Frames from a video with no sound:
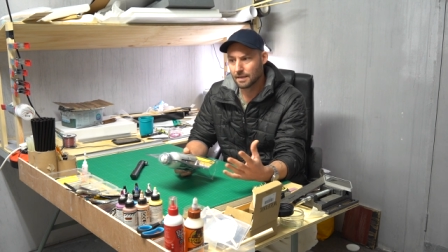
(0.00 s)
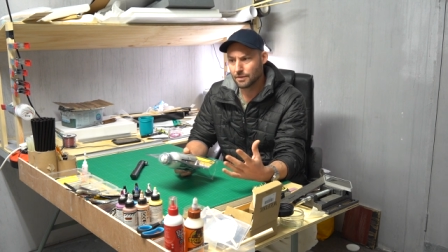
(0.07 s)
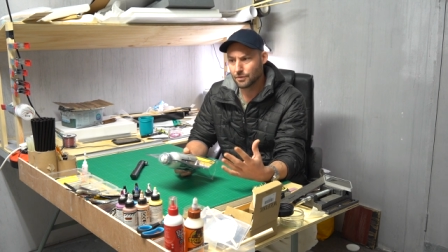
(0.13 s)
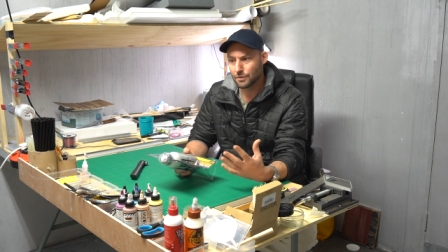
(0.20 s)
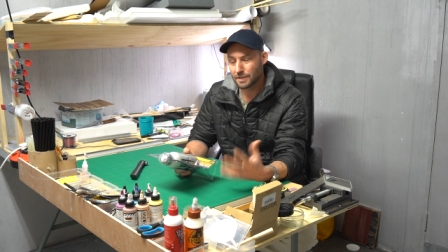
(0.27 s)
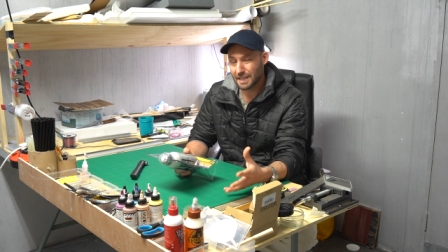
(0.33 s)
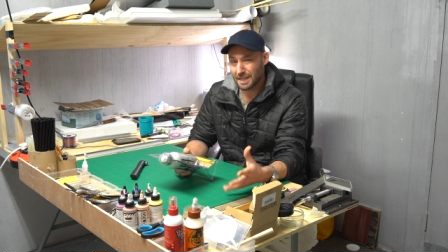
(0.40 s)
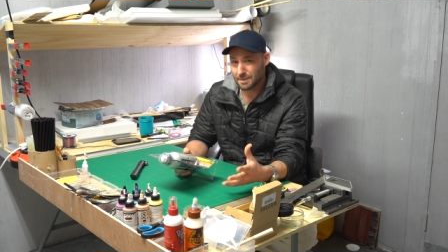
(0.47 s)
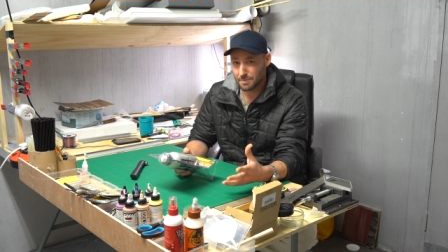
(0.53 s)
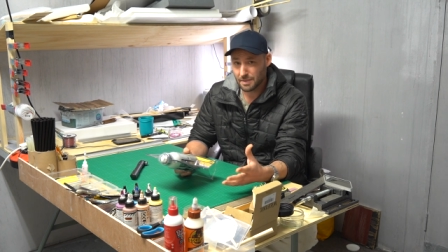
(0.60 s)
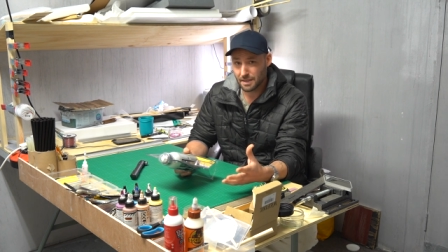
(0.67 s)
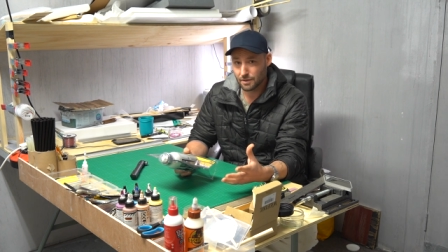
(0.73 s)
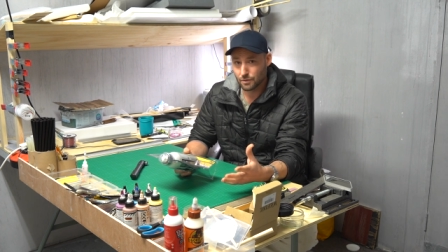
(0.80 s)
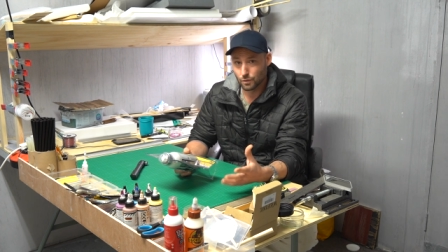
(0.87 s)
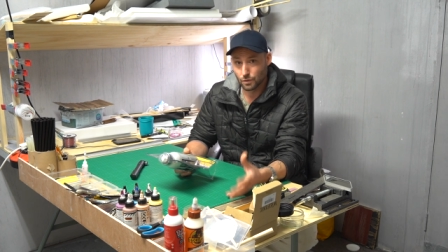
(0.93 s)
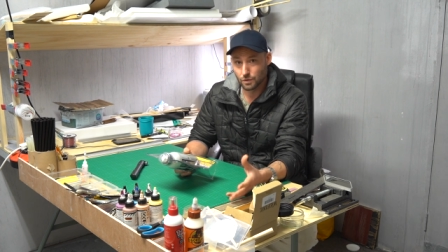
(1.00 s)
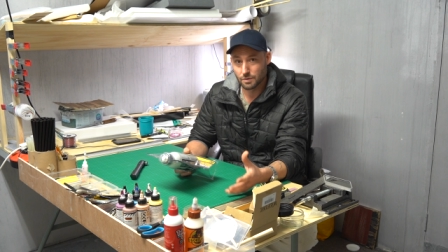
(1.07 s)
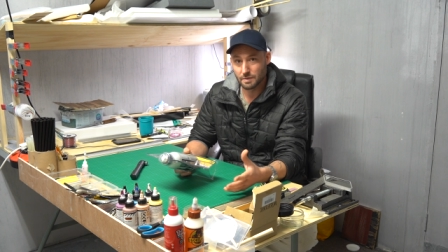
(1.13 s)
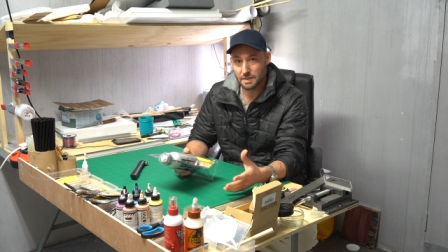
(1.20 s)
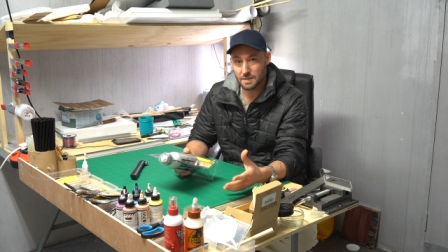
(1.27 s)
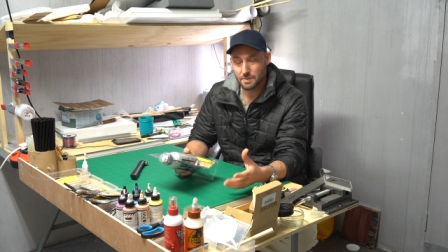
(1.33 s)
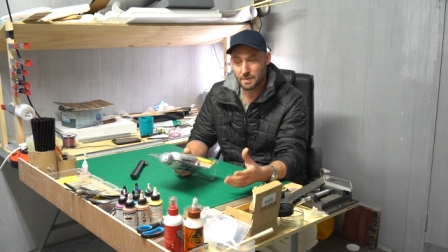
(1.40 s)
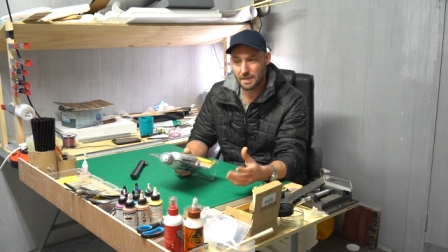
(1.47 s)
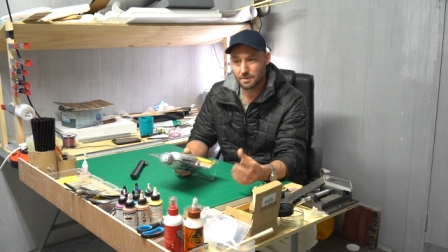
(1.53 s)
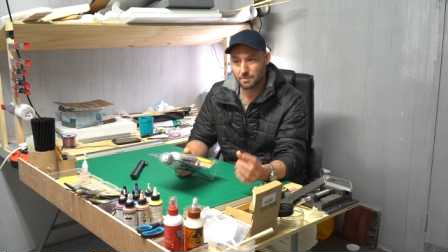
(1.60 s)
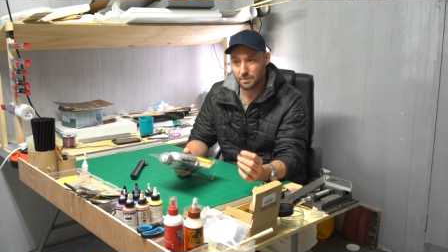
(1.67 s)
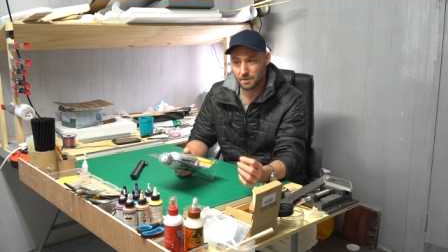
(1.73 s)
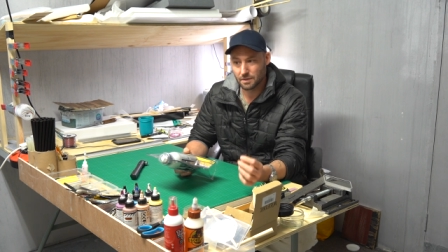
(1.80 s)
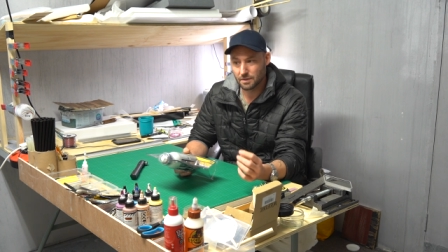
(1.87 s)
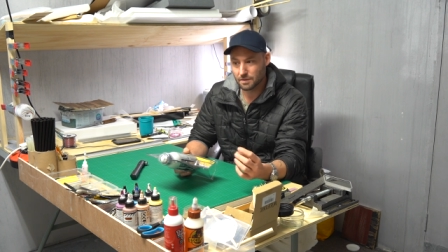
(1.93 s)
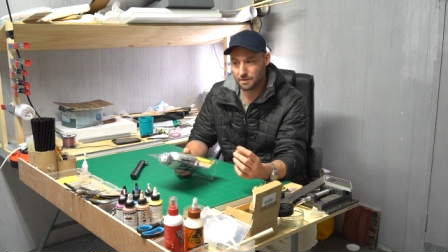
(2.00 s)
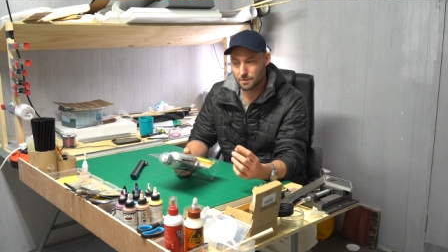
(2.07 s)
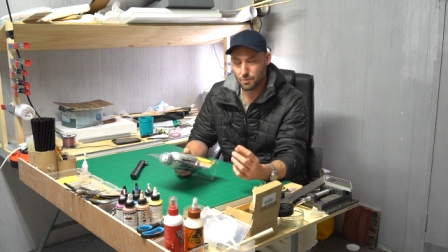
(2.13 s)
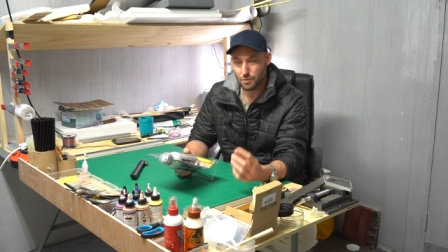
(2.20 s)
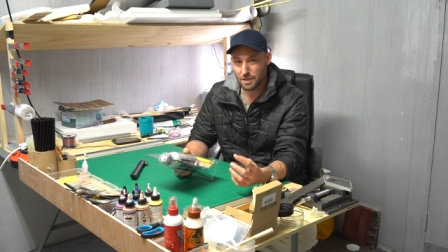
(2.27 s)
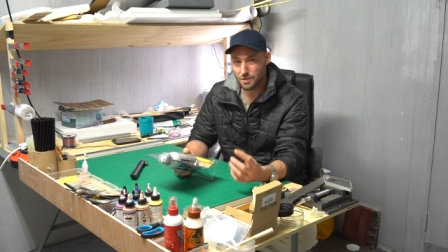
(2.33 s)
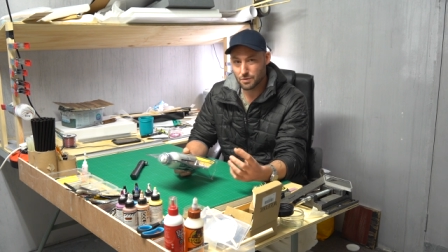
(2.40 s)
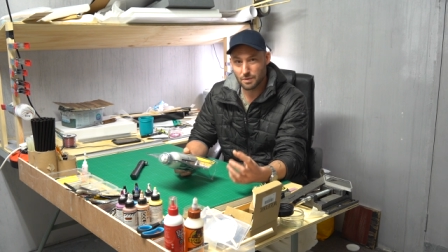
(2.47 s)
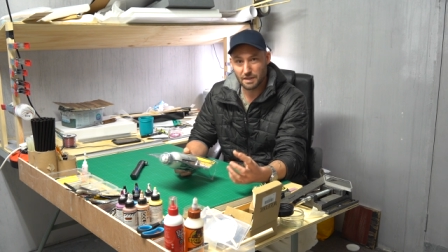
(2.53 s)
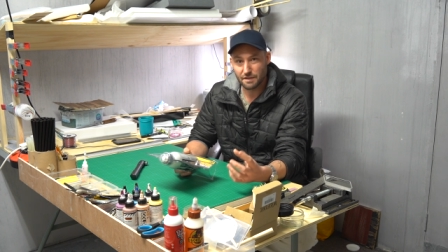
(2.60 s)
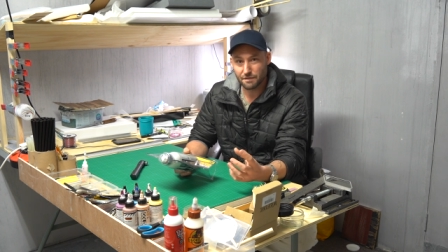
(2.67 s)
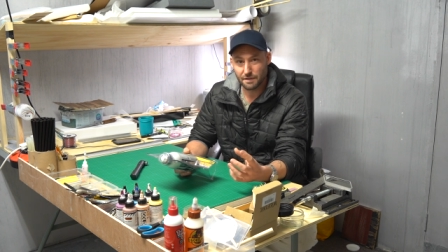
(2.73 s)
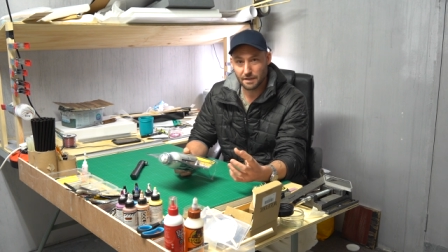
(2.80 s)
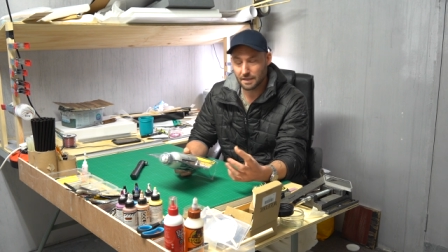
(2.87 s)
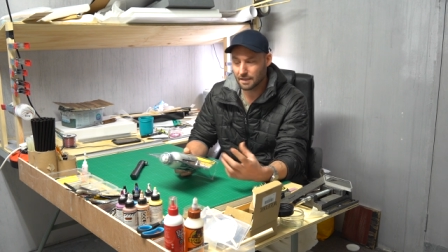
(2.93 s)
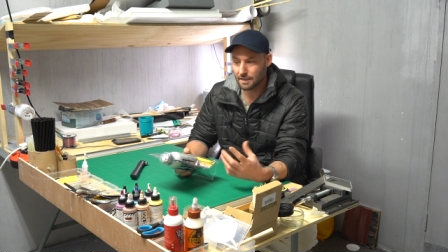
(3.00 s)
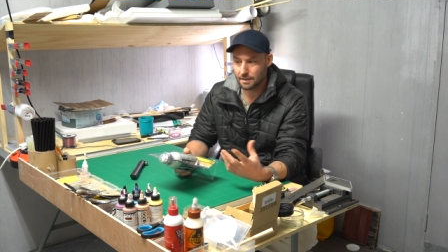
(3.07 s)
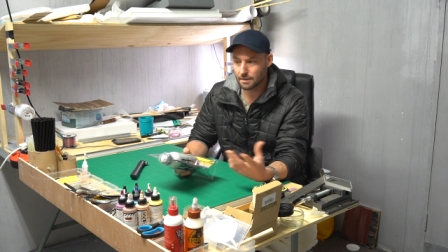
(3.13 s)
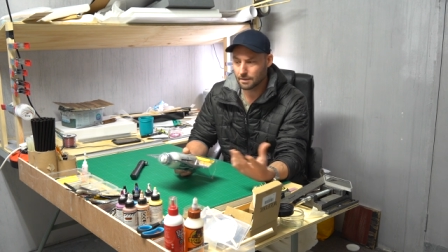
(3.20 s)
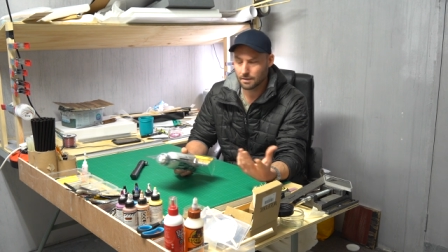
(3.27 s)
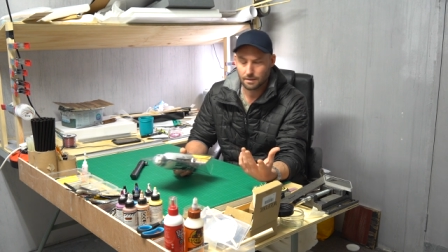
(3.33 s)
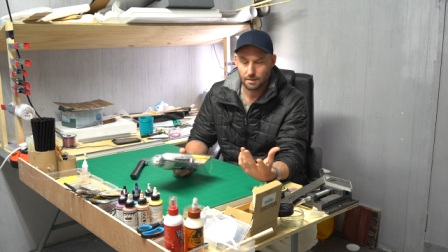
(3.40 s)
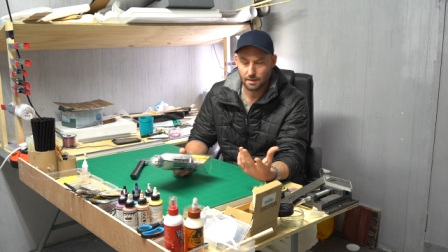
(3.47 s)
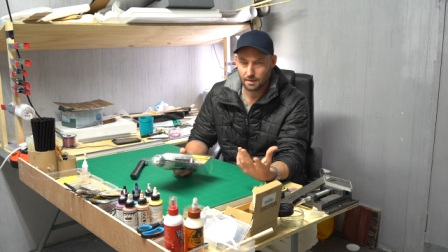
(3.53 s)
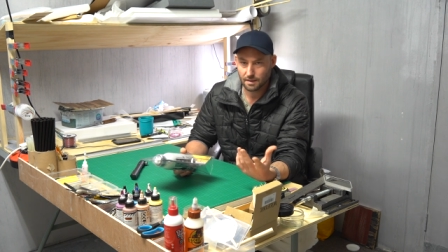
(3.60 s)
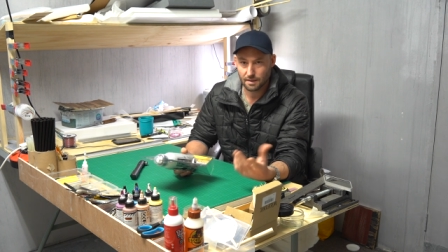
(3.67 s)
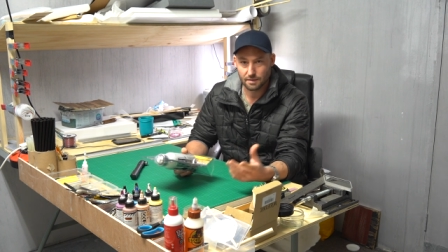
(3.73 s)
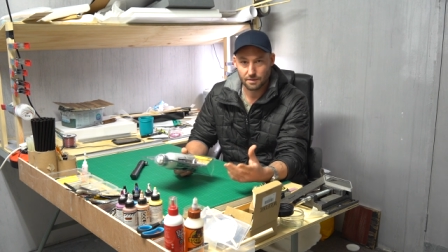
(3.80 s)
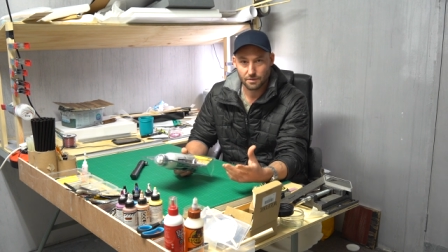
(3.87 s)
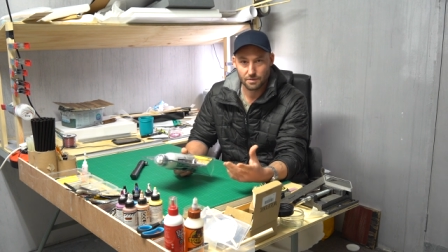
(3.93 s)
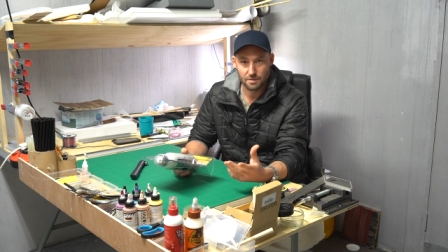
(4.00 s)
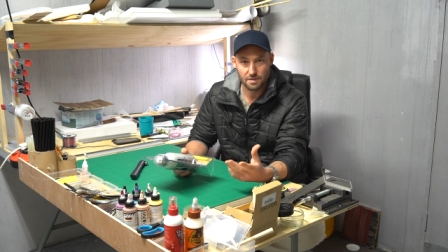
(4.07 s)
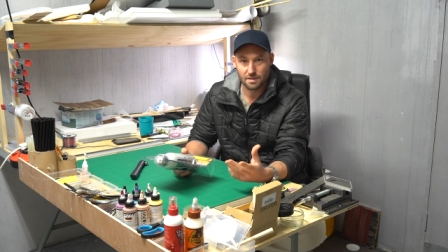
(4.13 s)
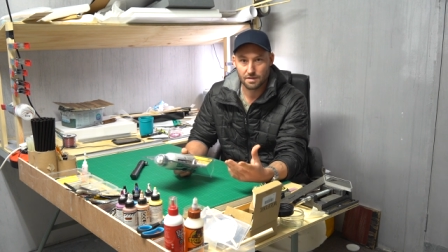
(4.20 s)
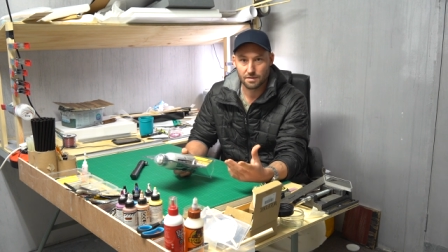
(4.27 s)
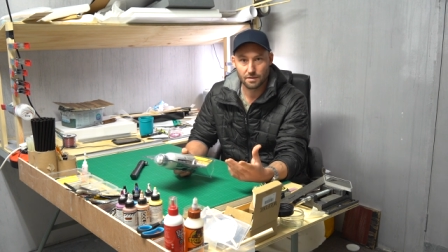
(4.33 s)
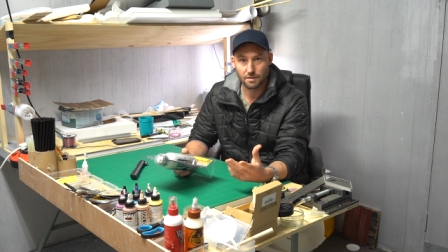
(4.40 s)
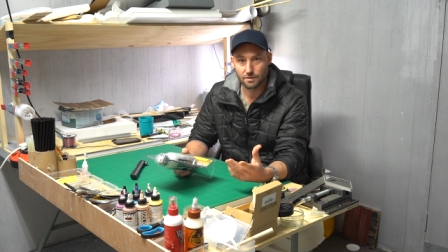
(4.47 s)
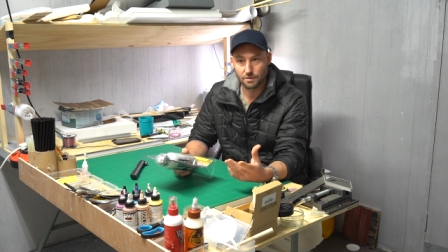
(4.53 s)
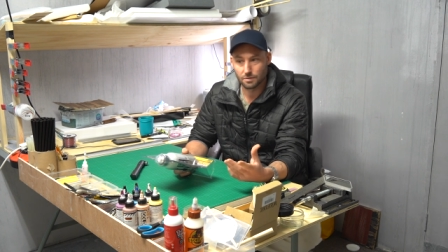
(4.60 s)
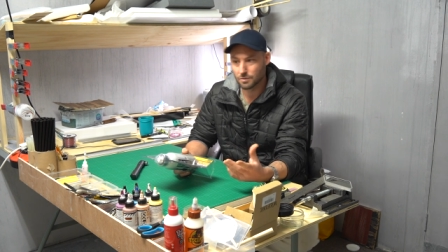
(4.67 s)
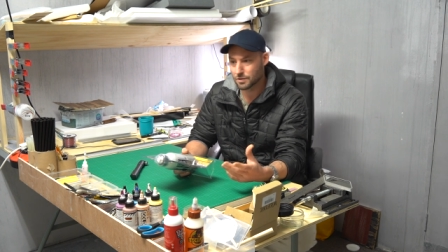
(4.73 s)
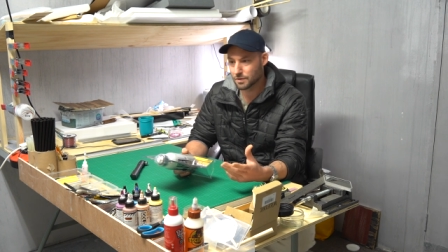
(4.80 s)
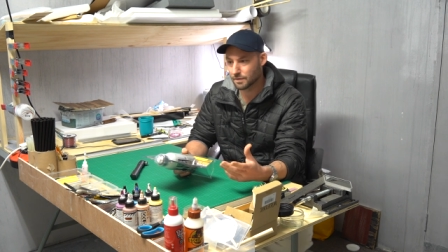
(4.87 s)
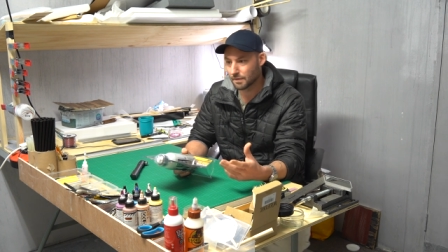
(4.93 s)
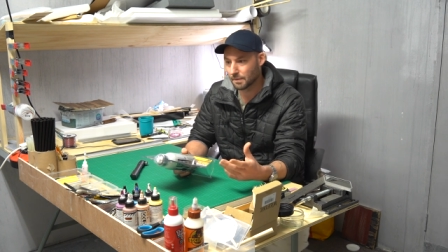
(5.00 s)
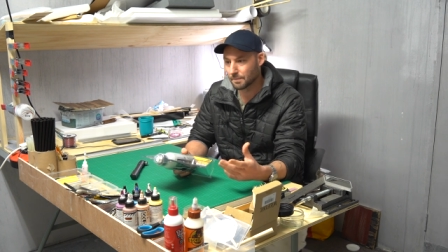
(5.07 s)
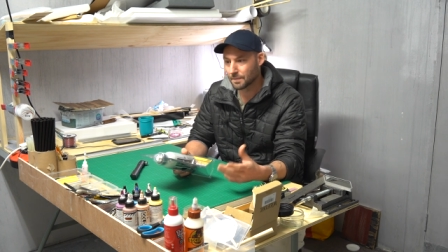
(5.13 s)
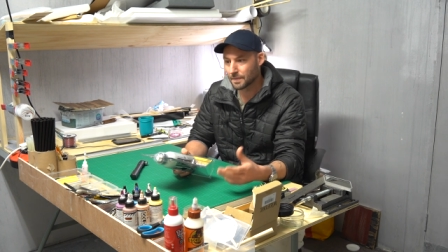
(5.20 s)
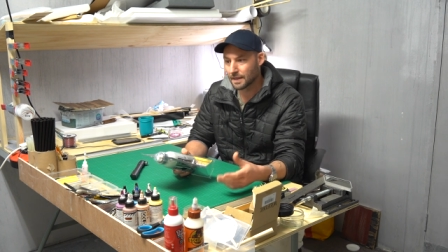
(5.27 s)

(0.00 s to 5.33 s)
You can buy water-based paint, but the spray is really thick and they're kind of useless. You can't do much with them.